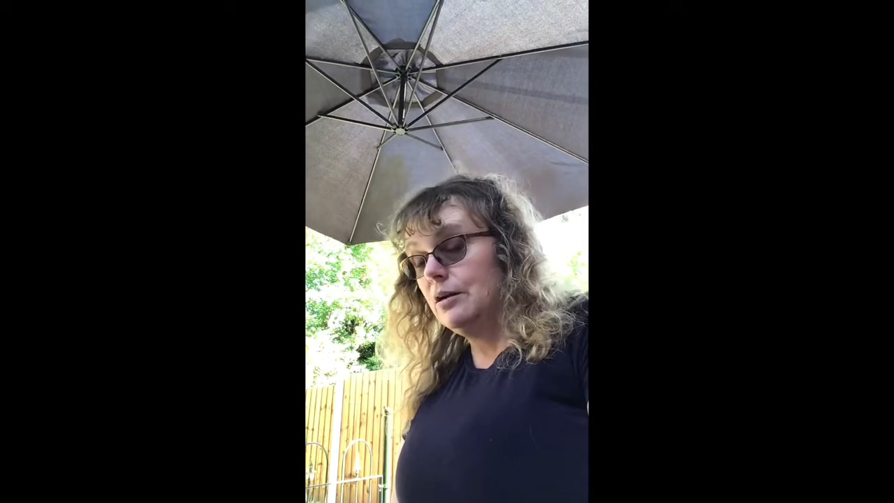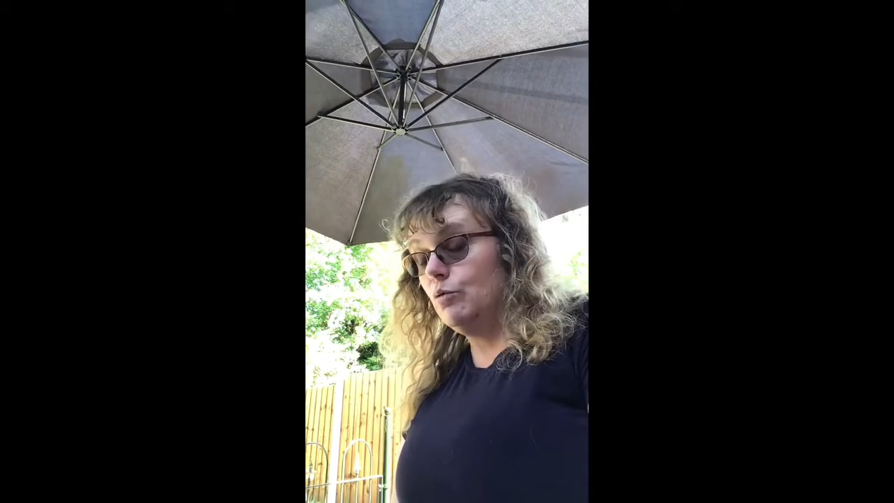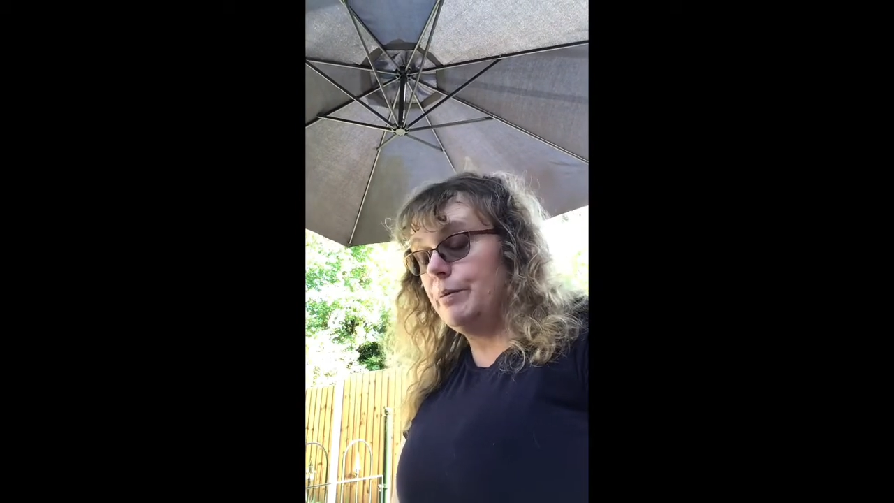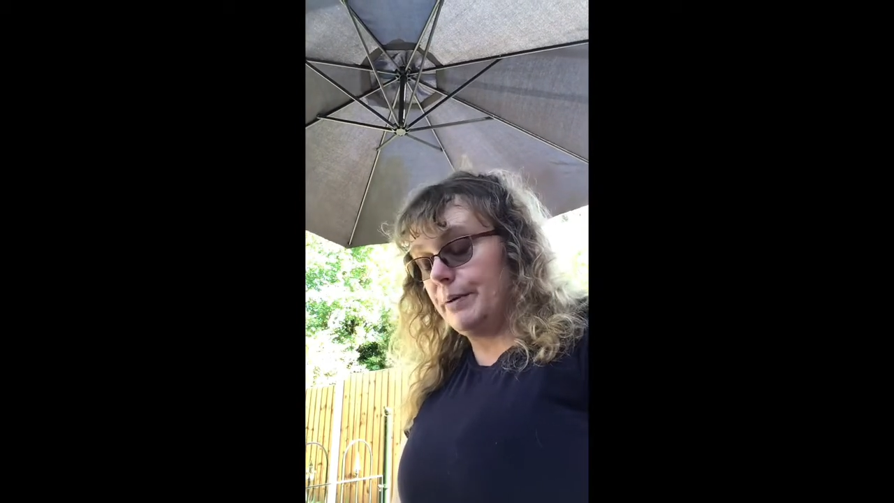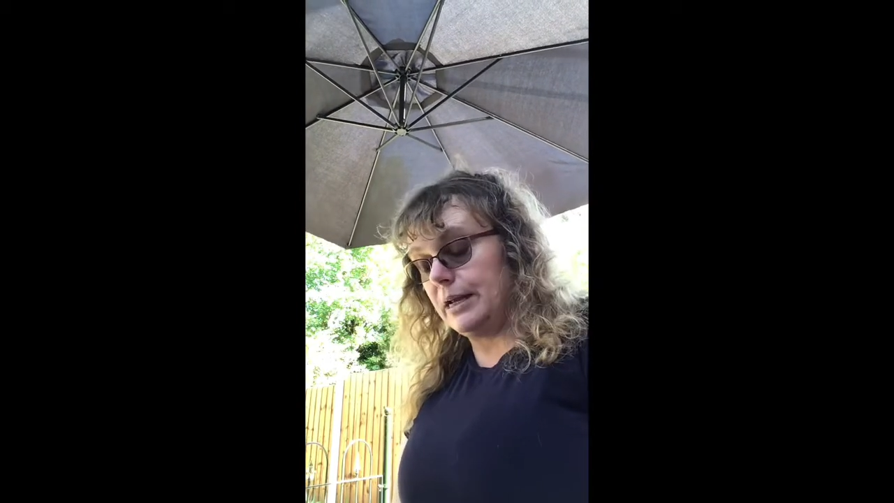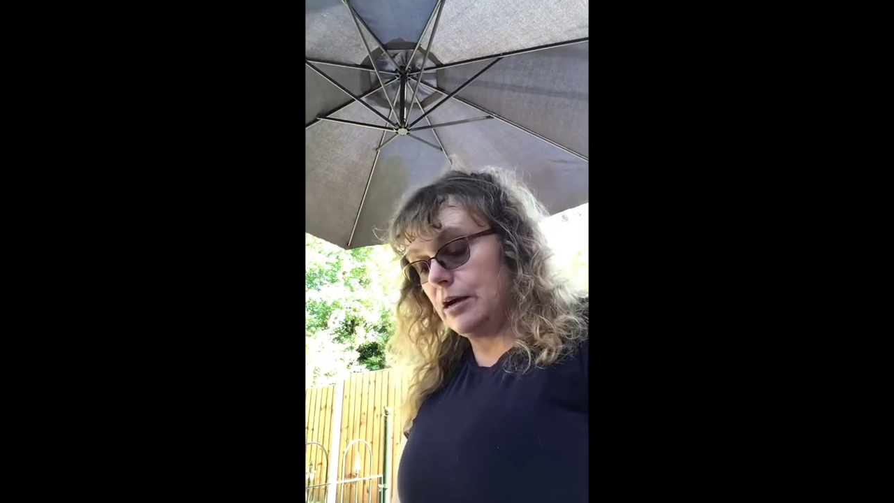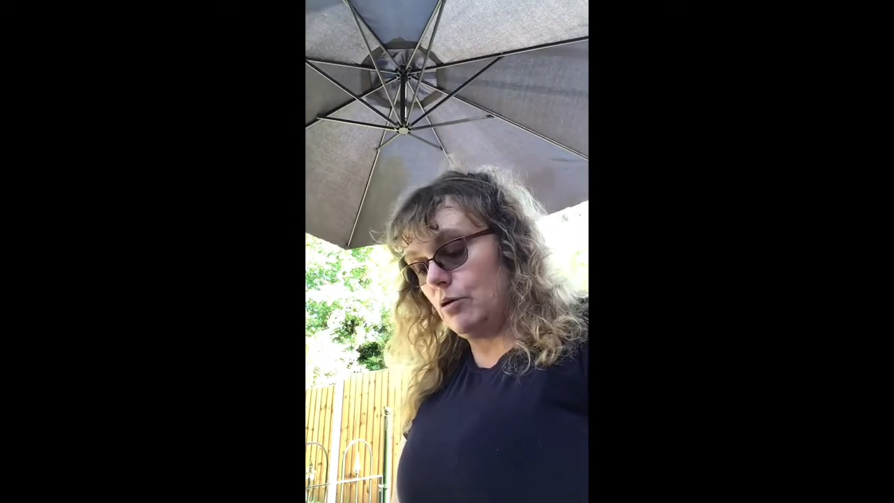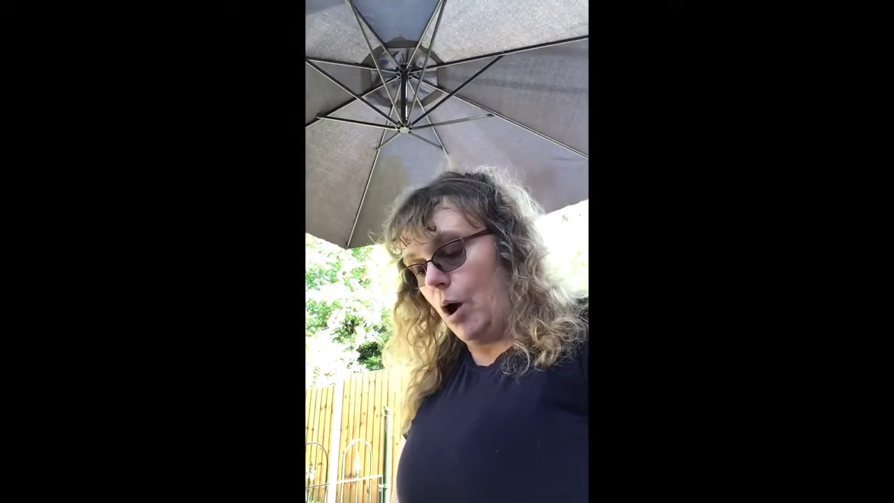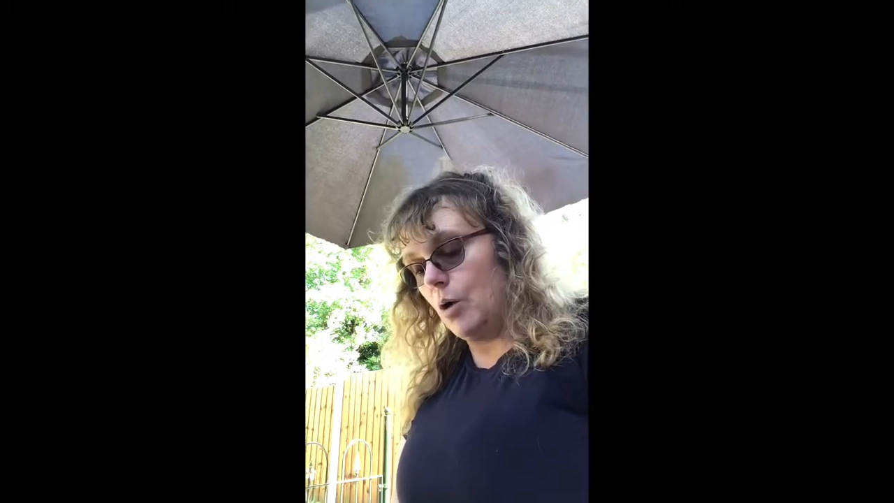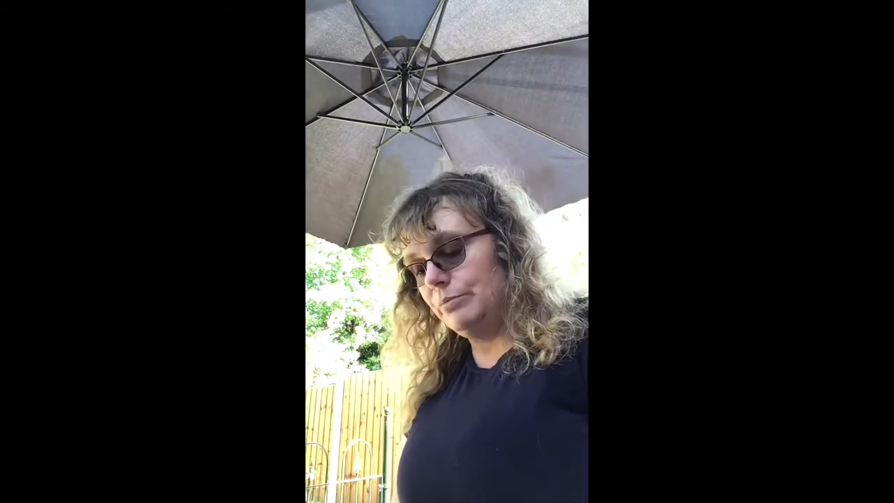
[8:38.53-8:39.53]
We better
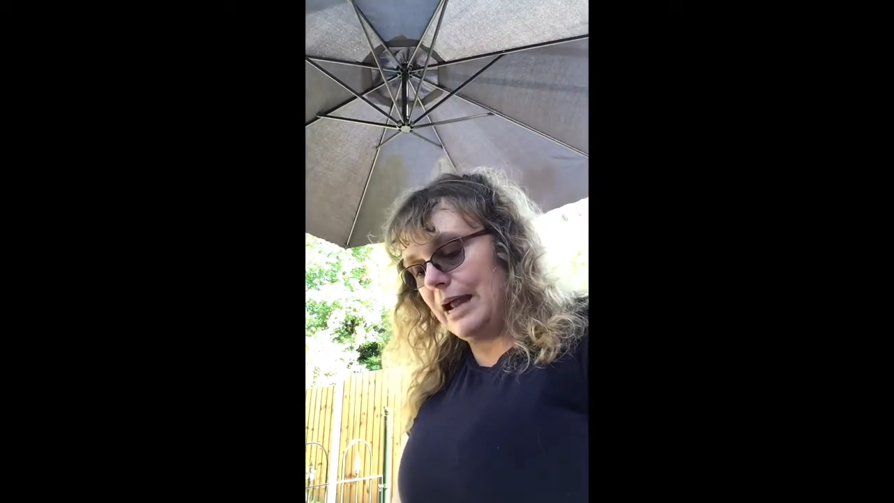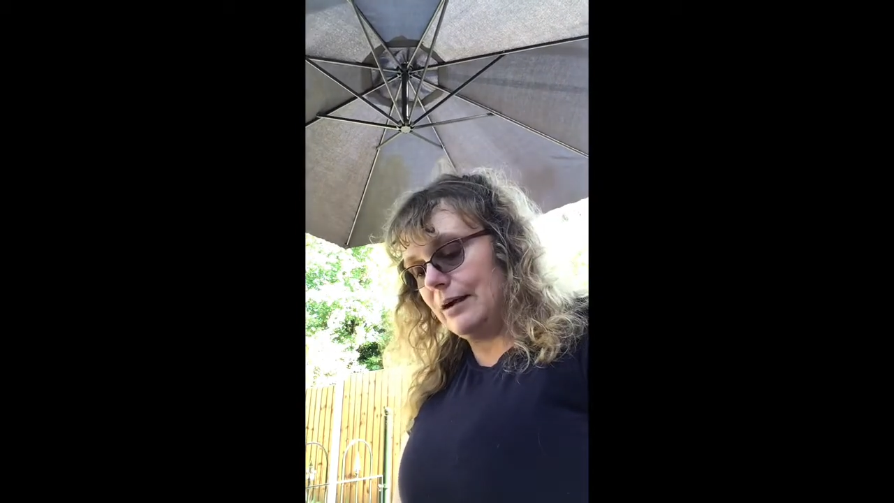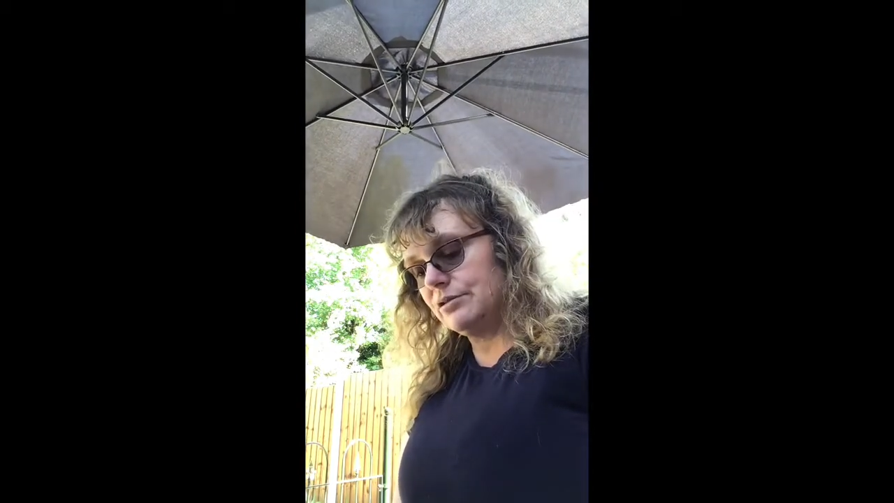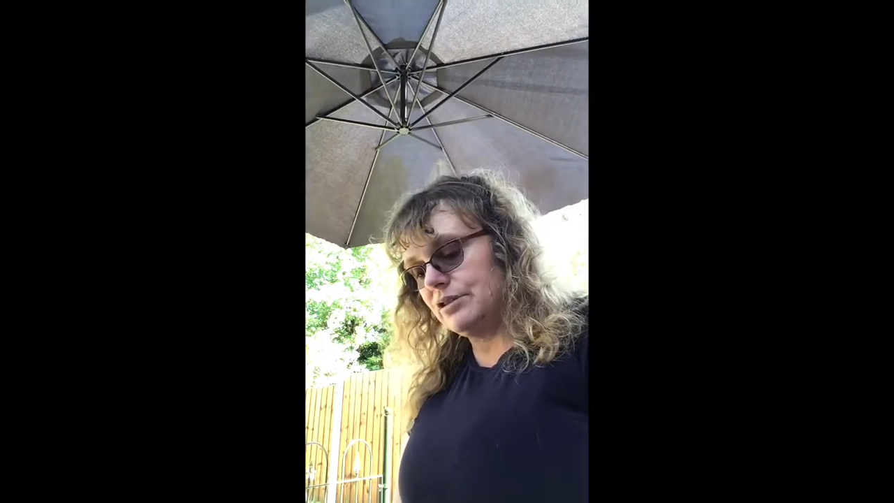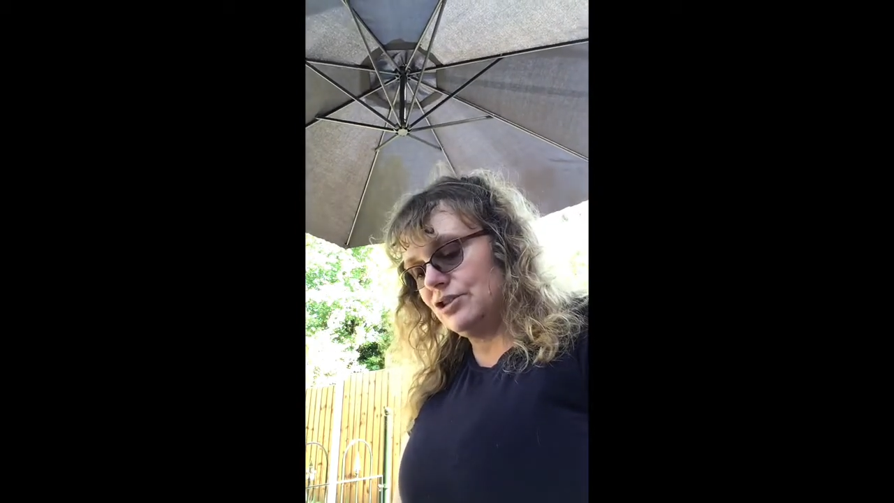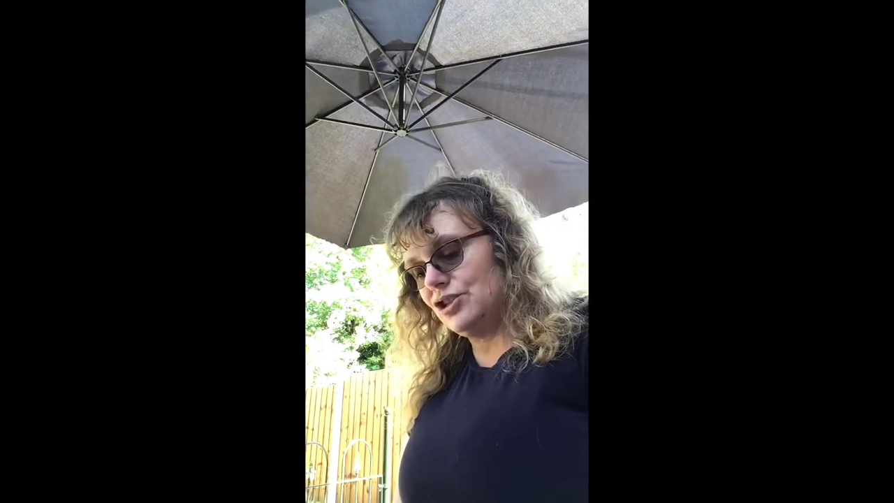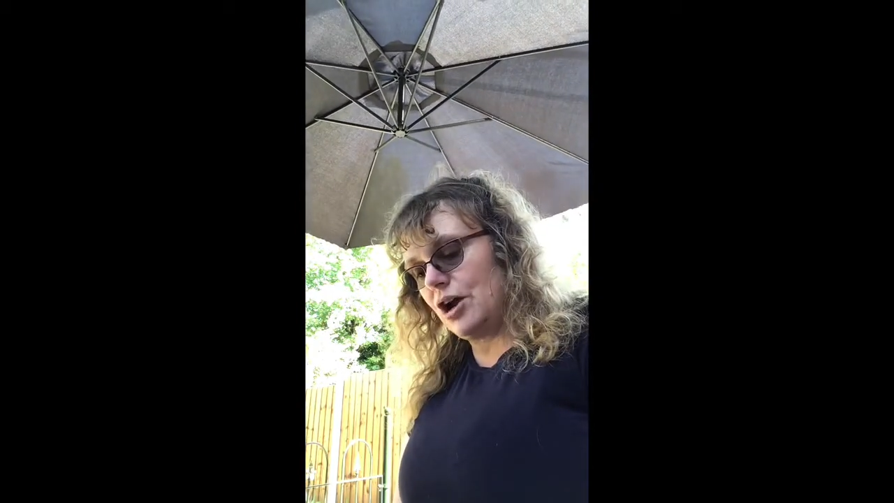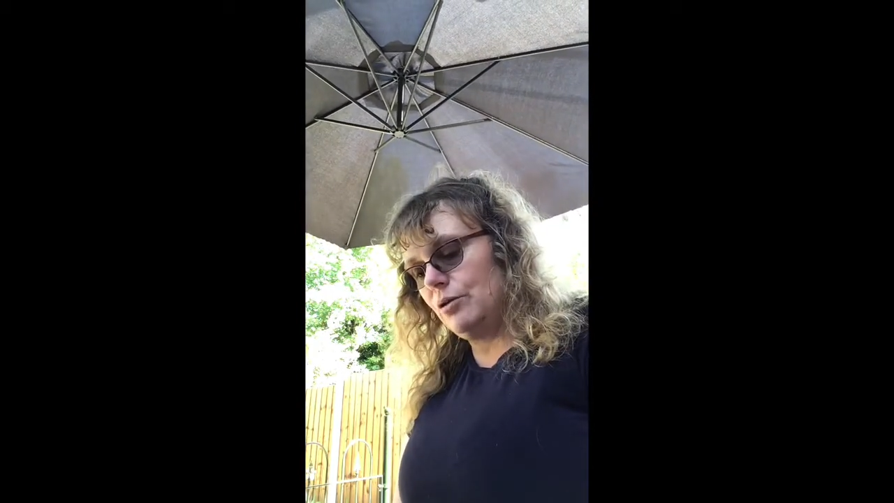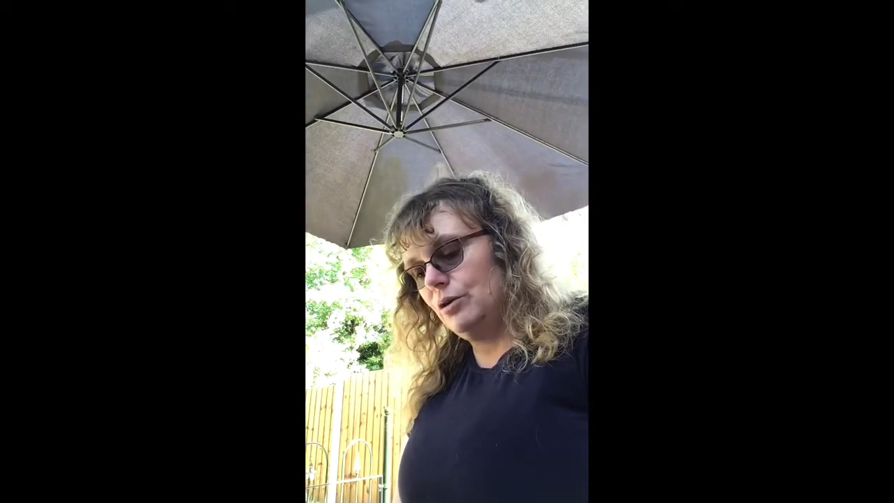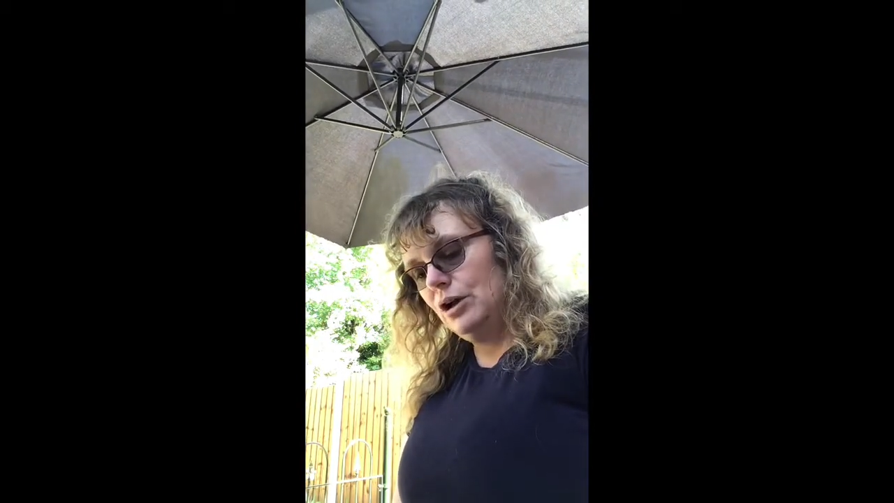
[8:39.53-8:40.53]
go home now, said
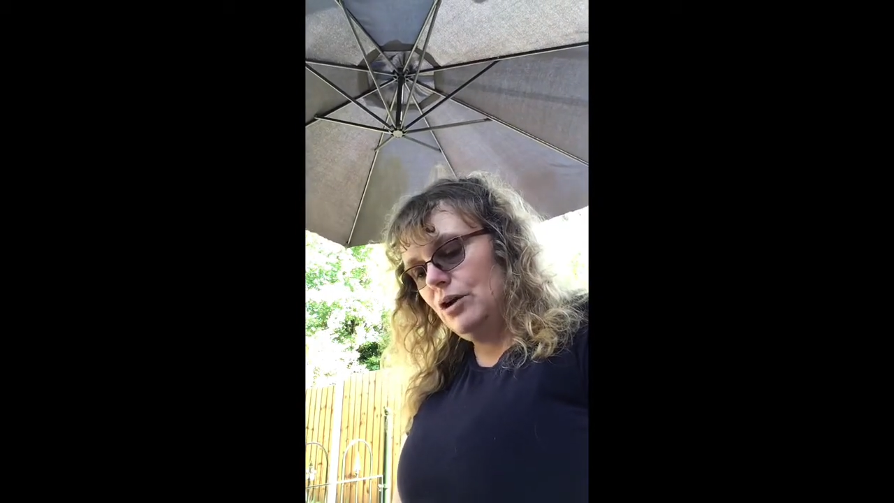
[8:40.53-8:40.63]
Joe.